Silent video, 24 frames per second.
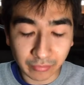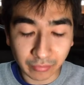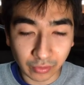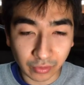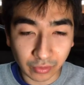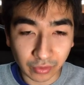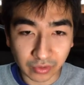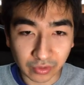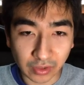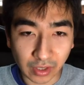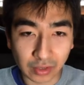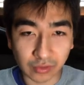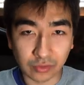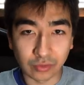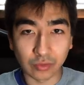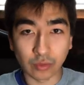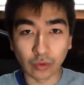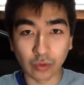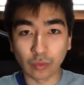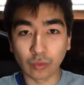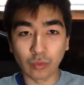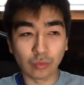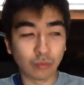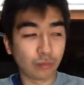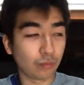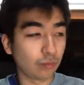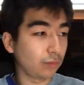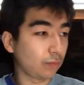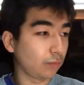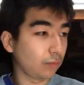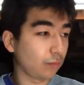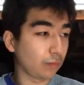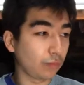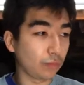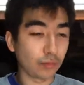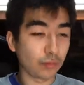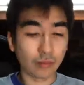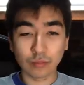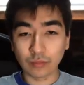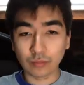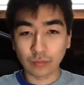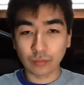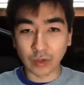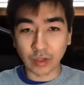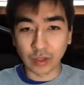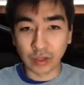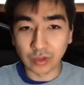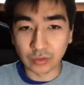a state, so
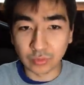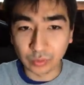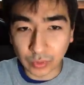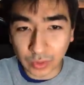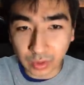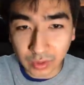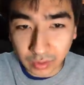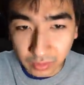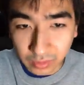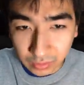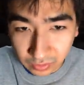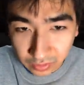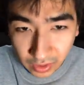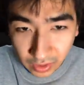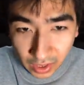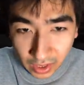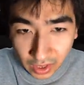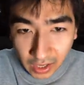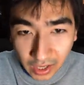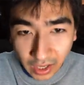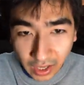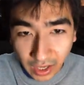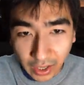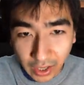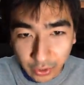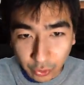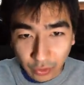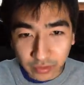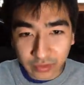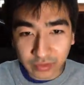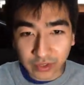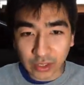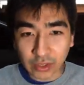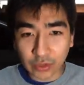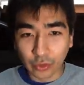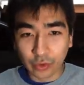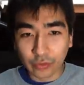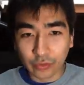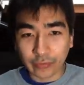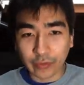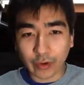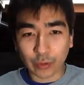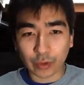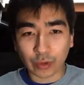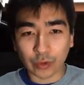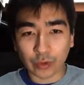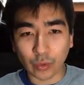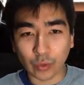it is what it is. Christine, you're
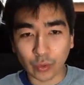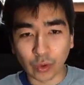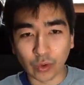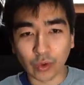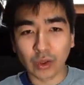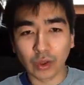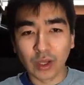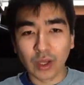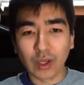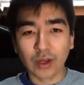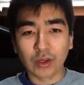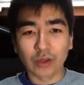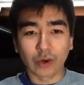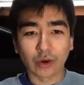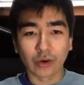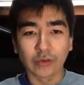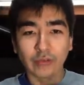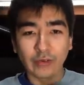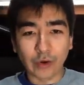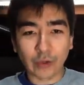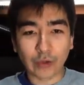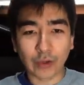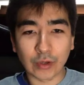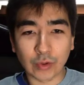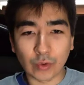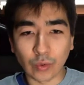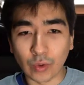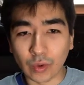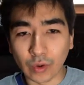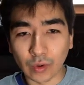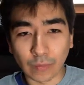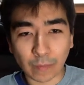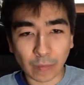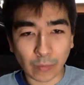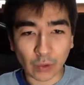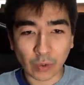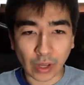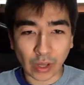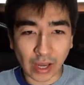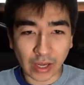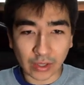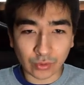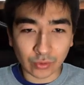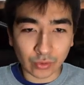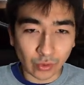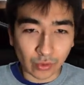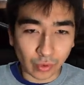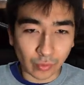very cool. You're very cool. Okay, I
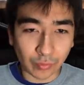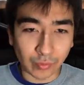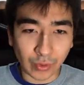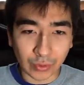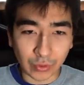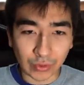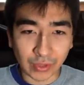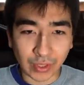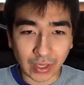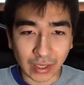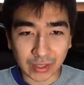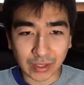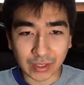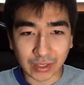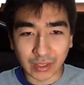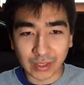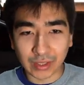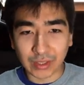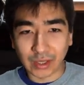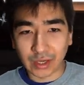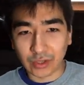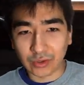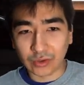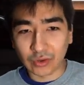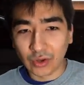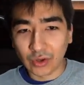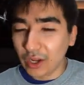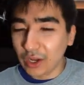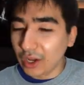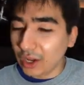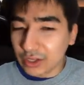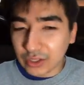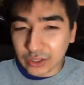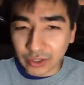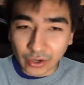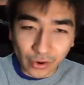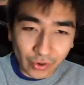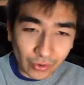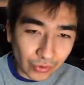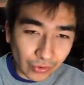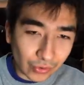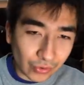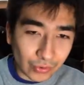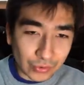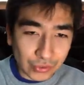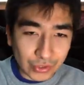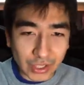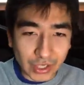don't know about that.
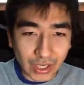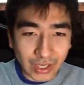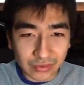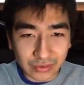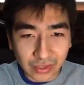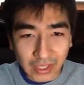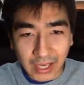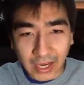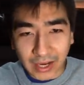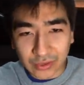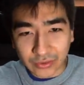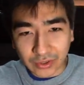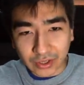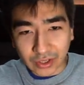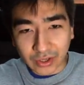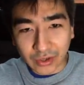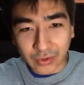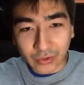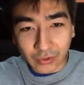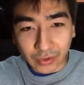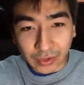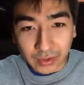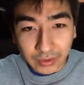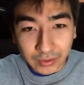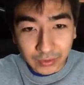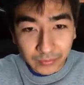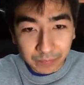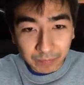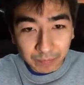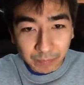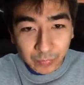Yo, JC, how's it going?